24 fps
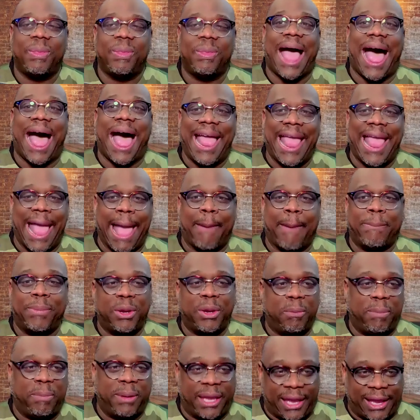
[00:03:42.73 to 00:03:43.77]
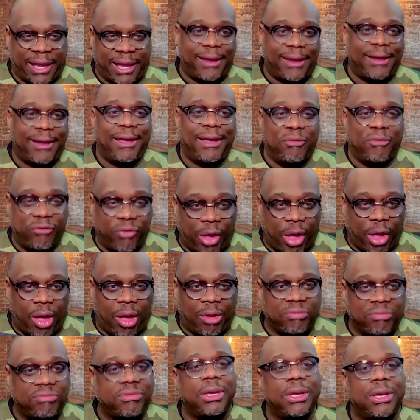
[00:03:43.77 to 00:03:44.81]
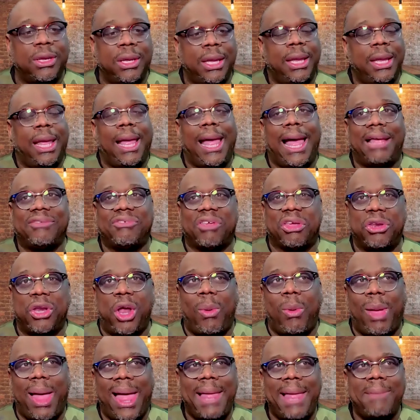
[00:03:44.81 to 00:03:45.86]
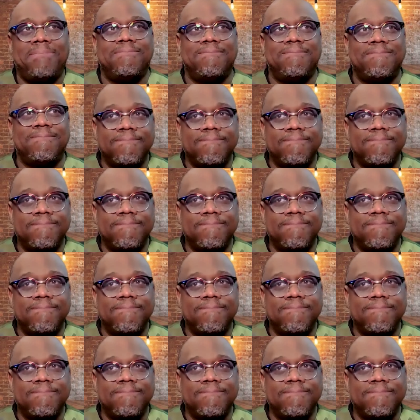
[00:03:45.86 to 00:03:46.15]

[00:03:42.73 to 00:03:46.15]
I happen to be involved. I say, you know what?